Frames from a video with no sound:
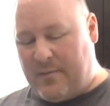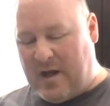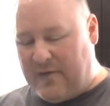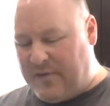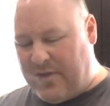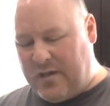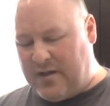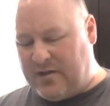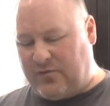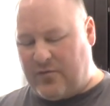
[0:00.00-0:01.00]
Everything
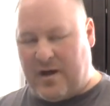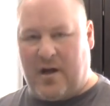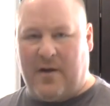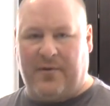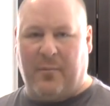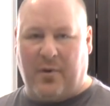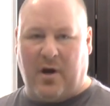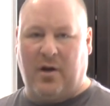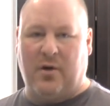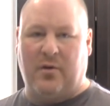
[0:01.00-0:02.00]
is read off the
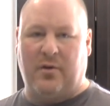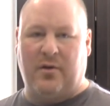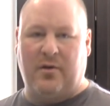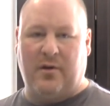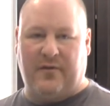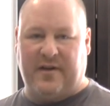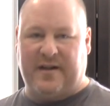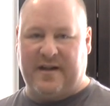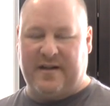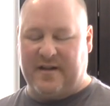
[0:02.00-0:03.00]
barcode of the
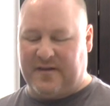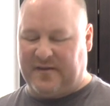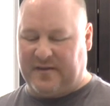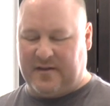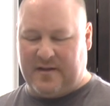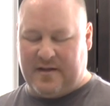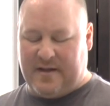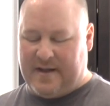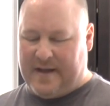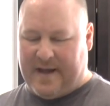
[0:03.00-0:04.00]
tea disc.
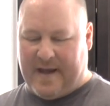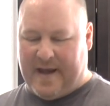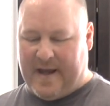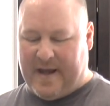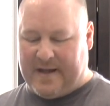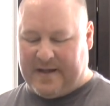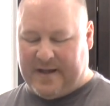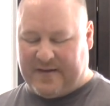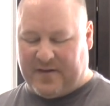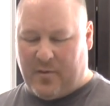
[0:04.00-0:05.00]
And
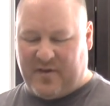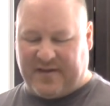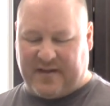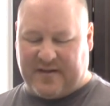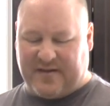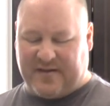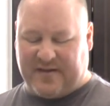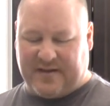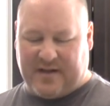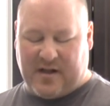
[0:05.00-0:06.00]
it's almost like this is
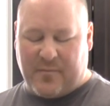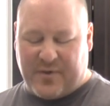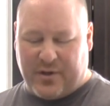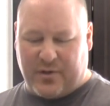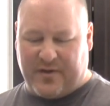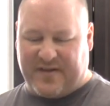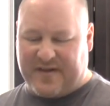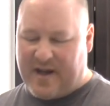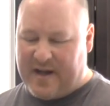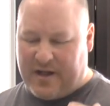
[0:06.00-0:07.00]
like a computer
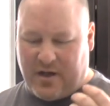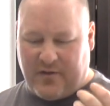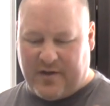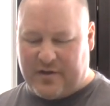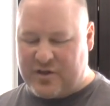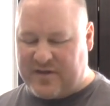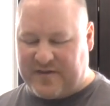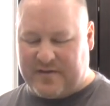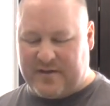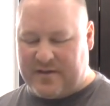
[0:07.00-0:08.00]
inside here that
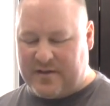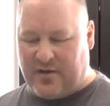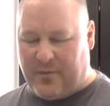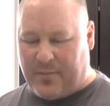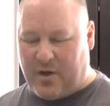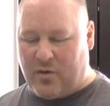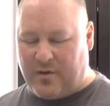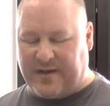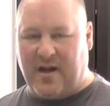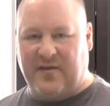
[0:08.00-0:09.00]
you know, the
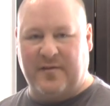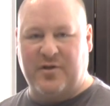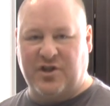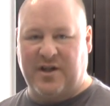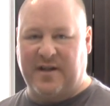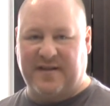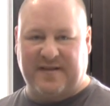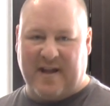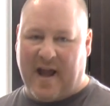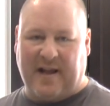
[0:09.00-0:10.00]
barcode tells the machine
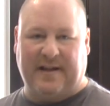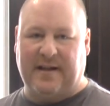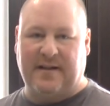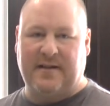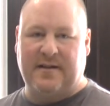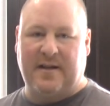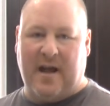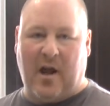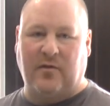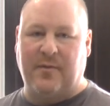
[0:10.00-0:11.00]
exactly
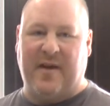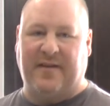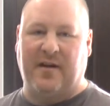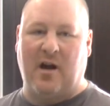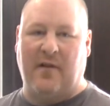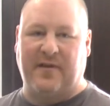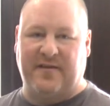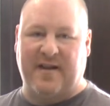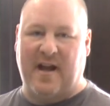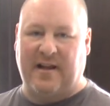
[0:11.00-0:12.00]
how to make the coffee,
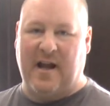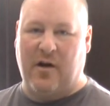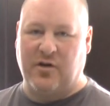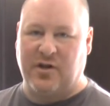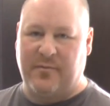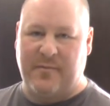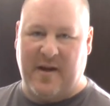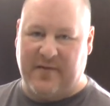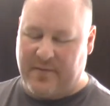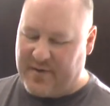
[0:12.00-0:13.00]
exactly how it should be
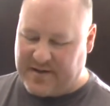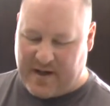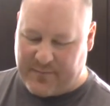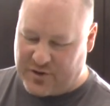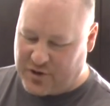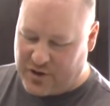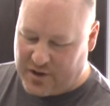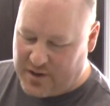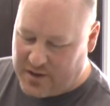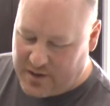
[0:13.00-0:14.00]
made, from the
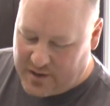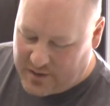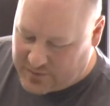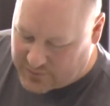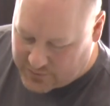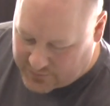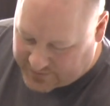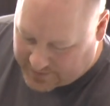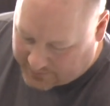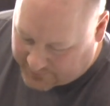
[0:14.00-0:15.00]
temperature to the
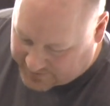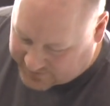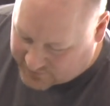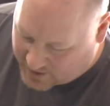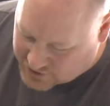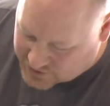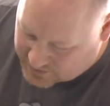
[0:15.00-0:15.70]
type of extraction,